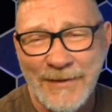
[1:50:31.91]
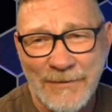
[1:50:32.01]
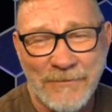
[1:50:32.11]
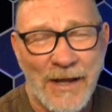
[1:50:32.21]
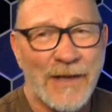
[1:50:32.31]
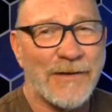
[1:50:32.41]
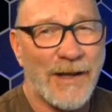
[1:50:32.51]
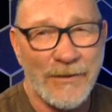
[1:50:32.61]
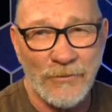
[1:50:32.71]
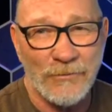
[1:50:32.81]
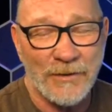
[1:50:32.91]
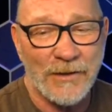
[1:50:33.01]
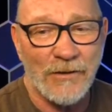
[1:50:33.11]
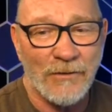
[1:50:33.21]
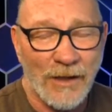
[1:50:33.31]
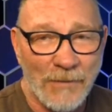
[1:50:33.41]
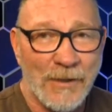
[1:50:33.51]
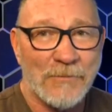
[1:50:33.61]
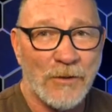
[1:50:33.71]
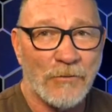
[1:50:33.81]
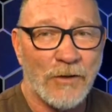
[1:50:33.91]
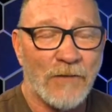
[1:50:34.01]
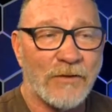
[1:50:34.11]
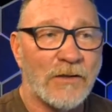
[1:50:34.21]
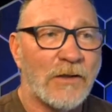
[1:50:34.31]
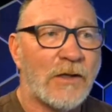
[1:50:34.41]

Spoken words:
If not, I don't really care. I make my own coffee.